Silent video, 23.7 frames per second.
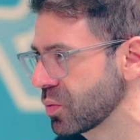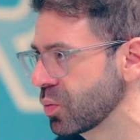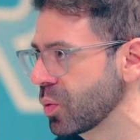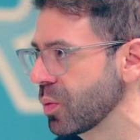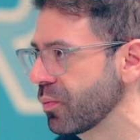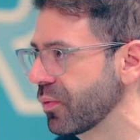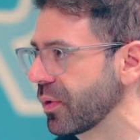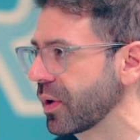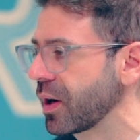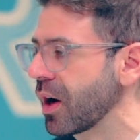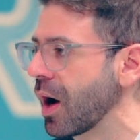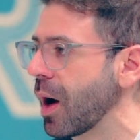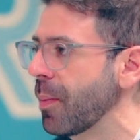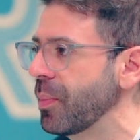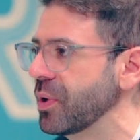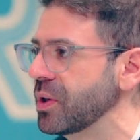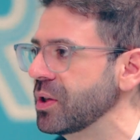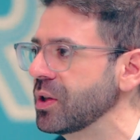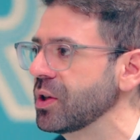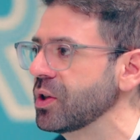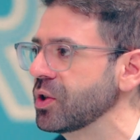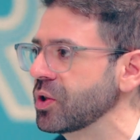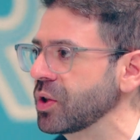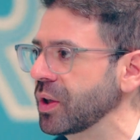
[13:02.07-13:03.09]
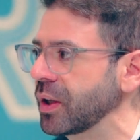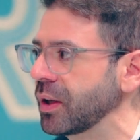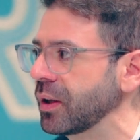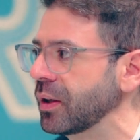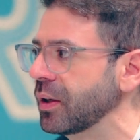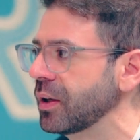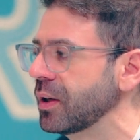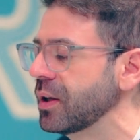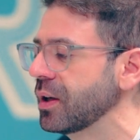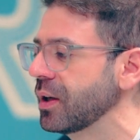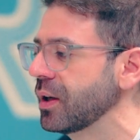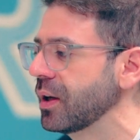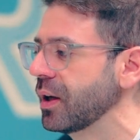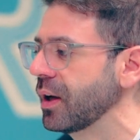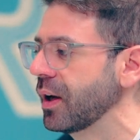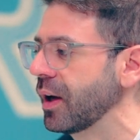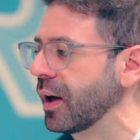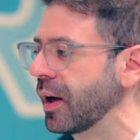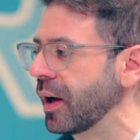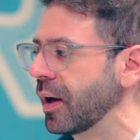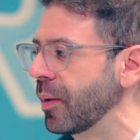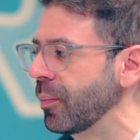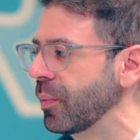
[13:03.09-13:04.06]
room for competition,
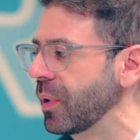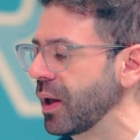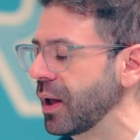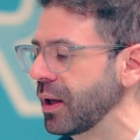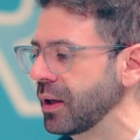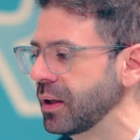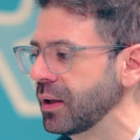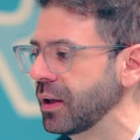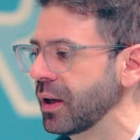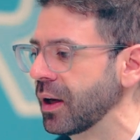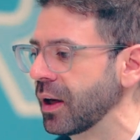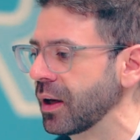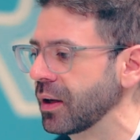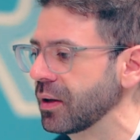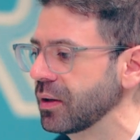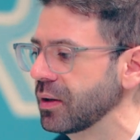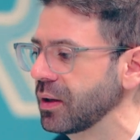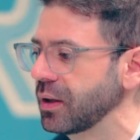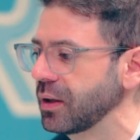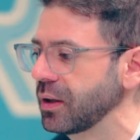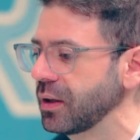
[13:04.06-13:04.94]
and yet